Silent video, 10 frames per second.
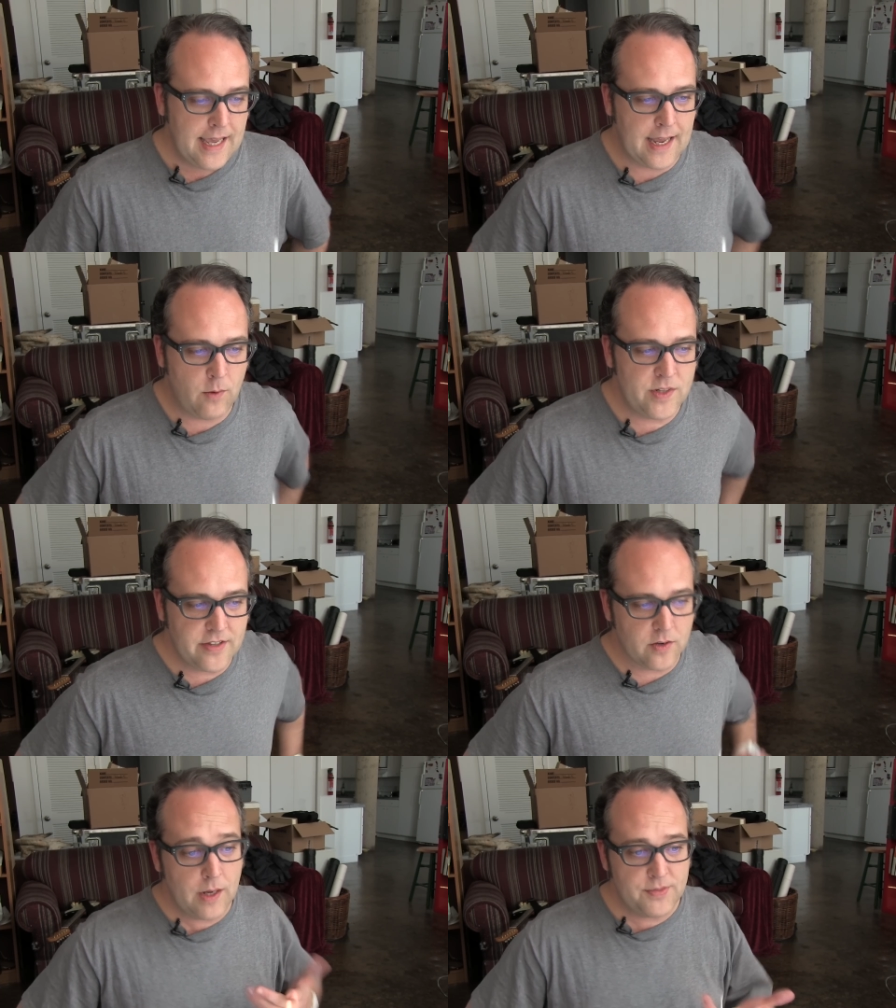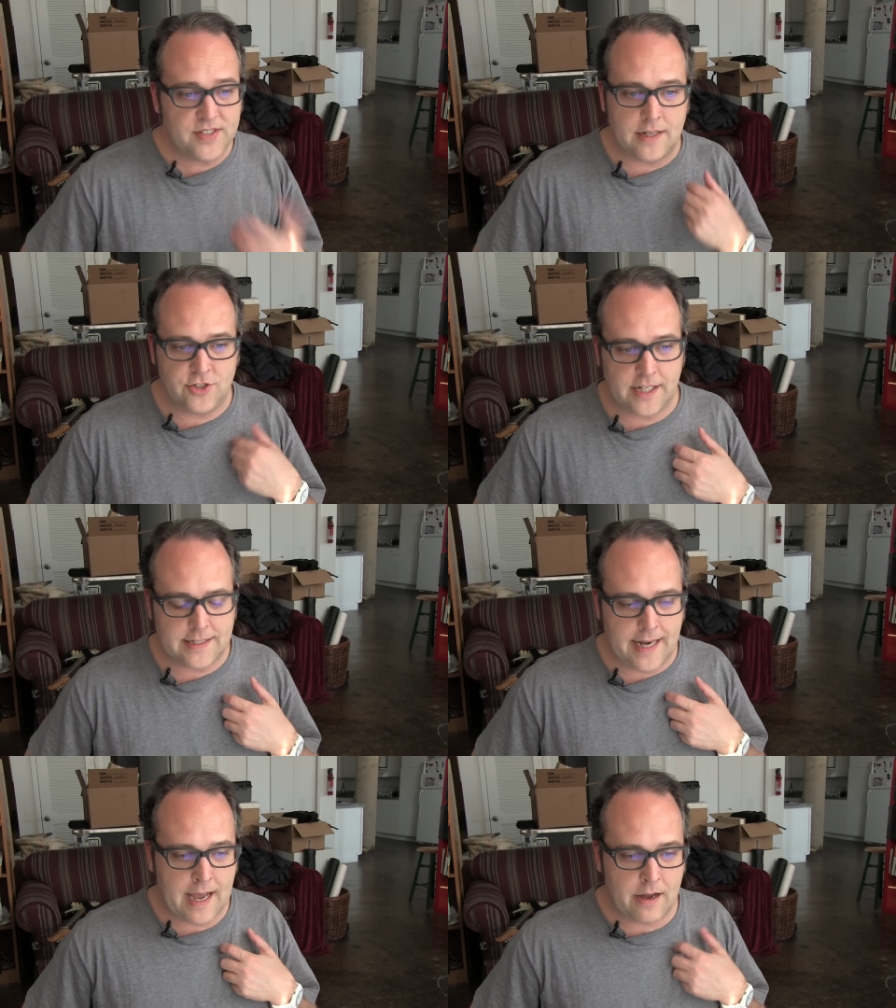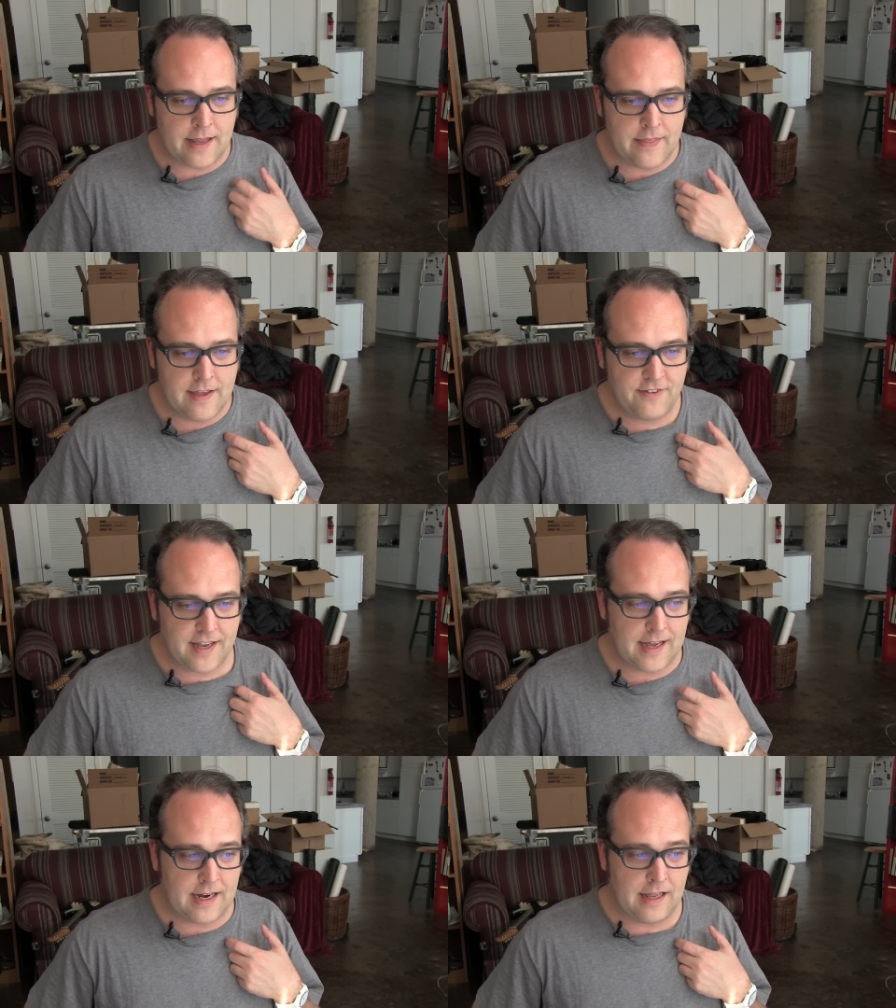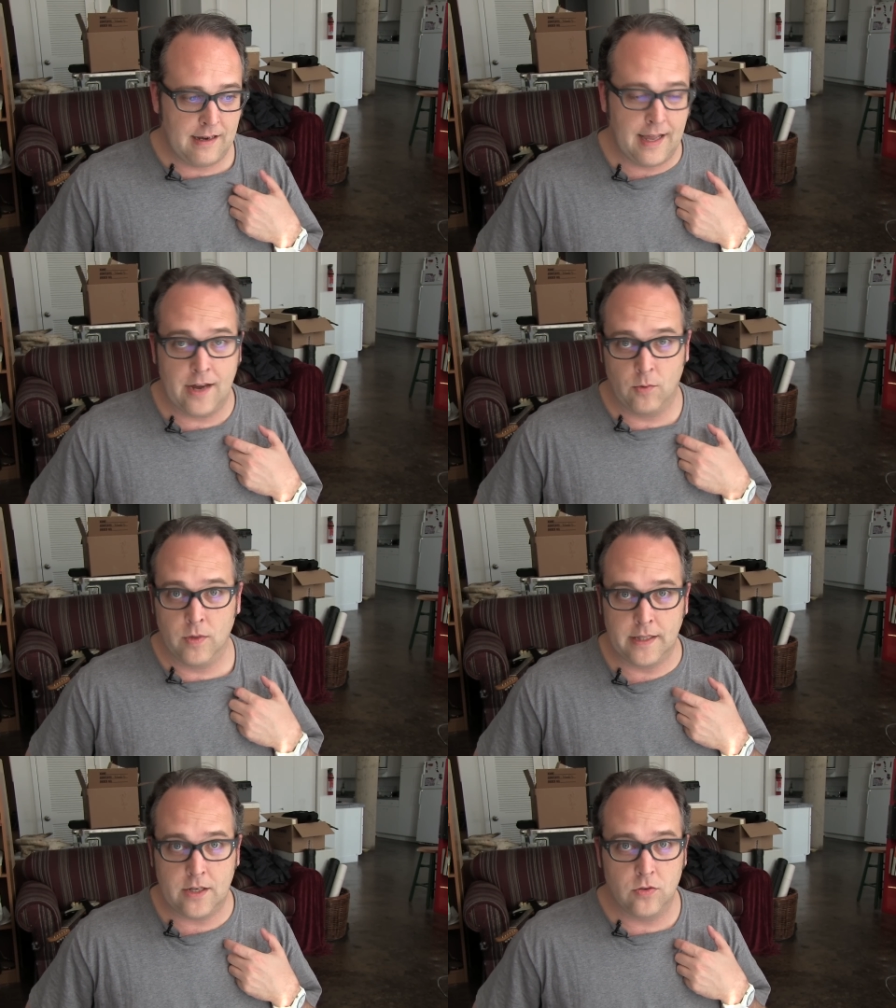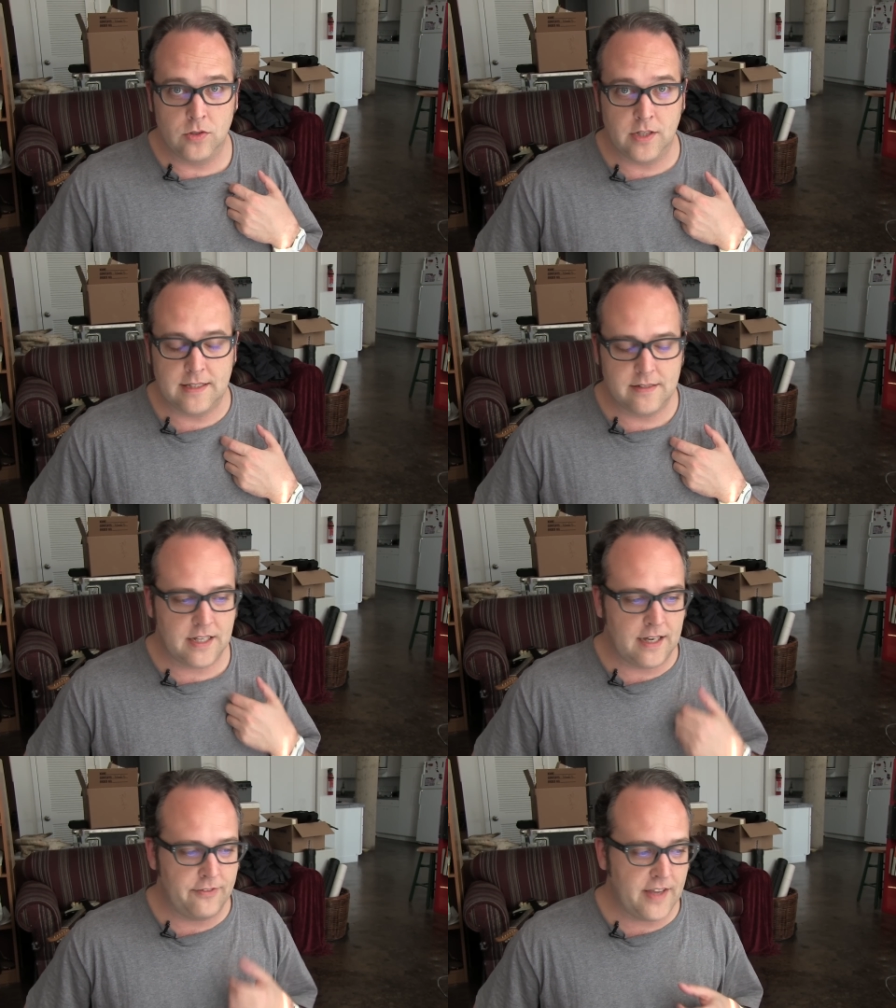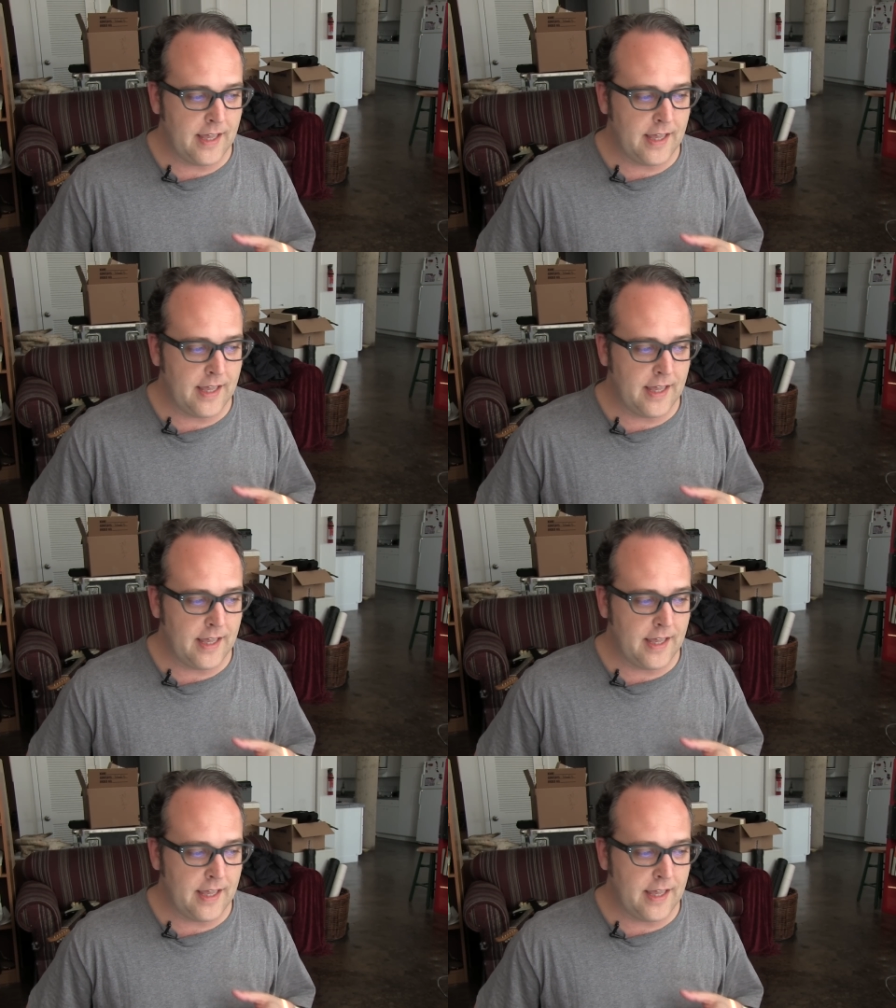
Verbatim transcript: And I went to their website and checked it out, and they've got a lot of really cool looking stuff.